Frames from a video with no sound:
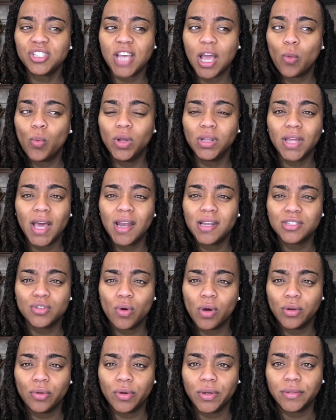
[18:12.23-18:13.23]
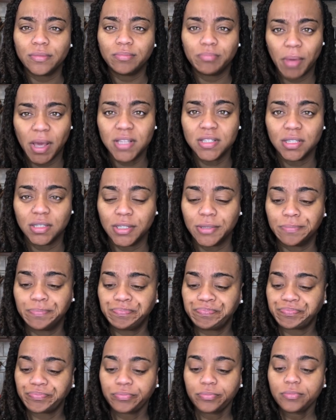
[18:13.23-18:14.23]
what the hell is going on, basically.
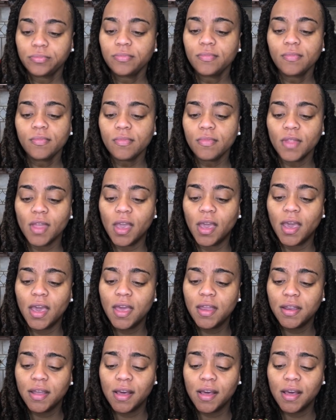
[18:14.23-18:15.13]
And